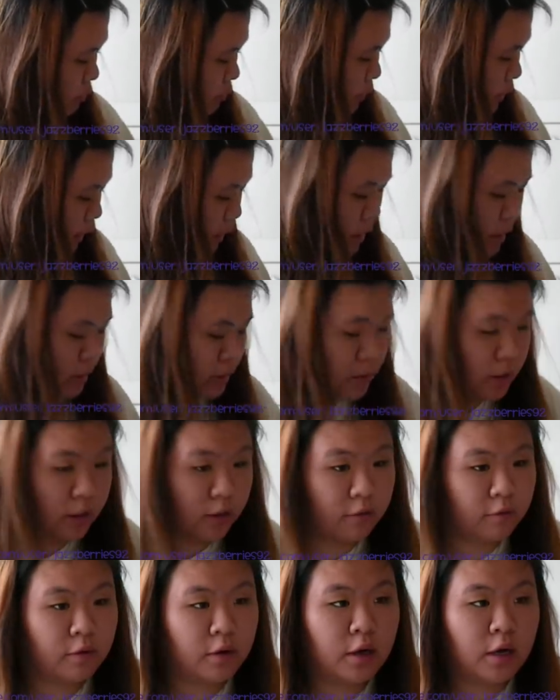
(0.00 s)
Urban Planet
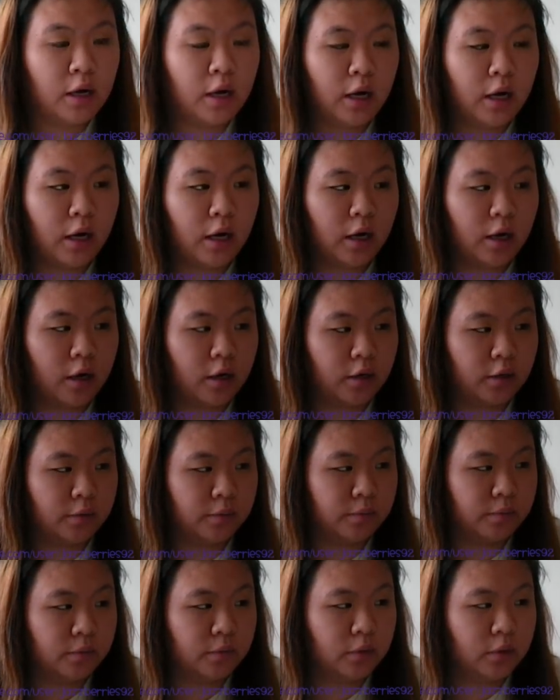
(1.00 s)
stuff
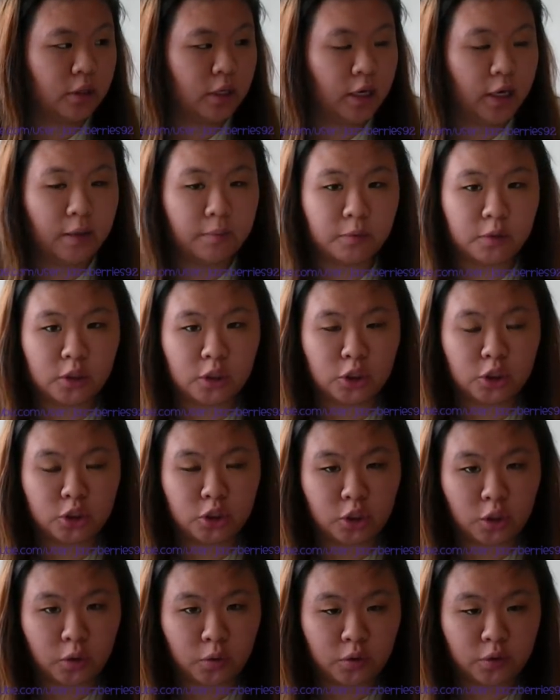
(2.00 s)
that I'm going to
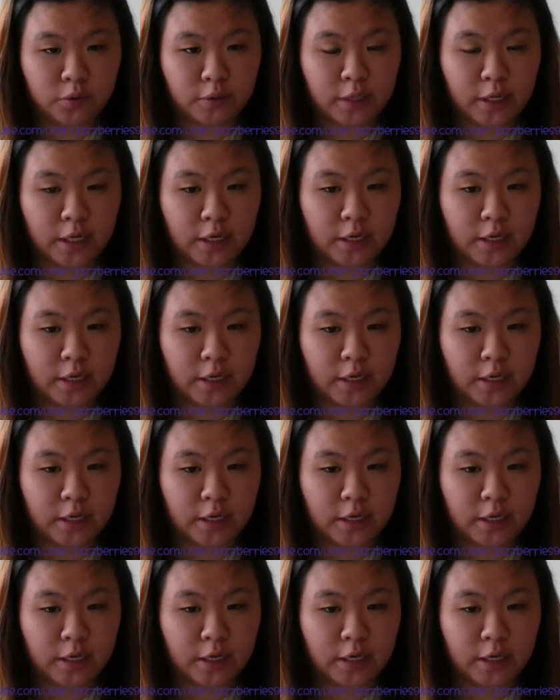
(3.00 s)
show you